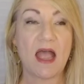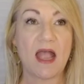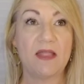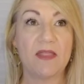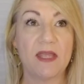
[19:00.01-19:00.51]

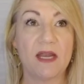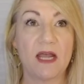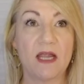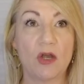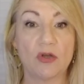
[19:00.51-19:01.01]
And then
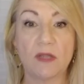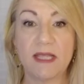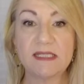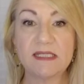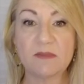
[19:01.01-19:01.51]
I heard
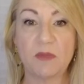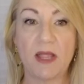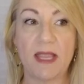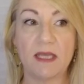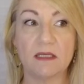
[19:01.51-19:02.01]
license
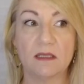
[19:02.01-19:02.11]
plate.